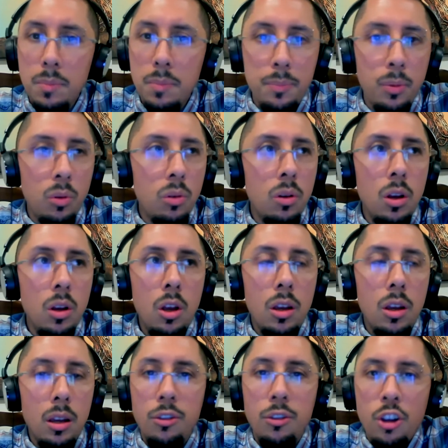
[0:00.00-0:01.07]
people
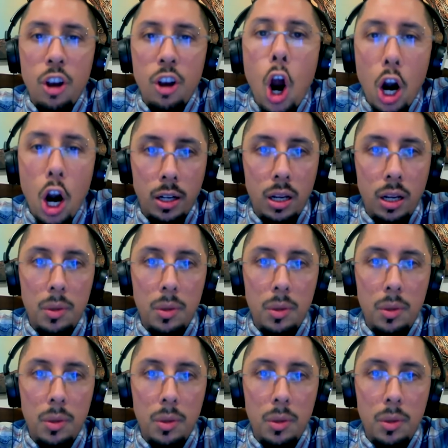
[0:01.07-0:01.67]
in heart.